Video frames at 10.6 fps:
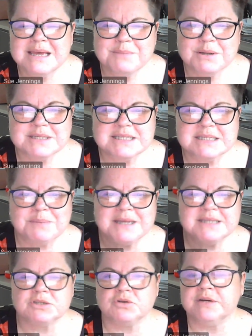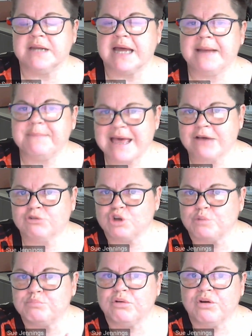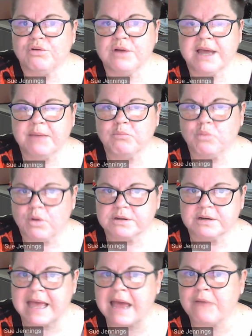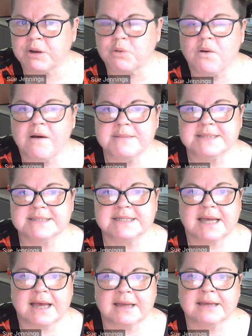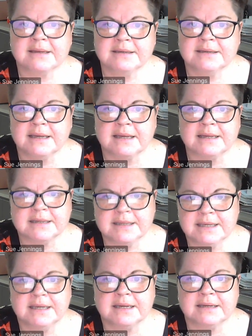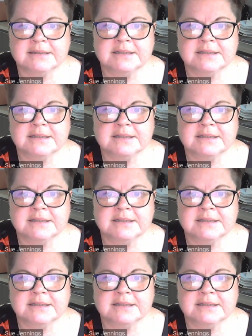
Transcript: because it's based on our job role and what our requirements are here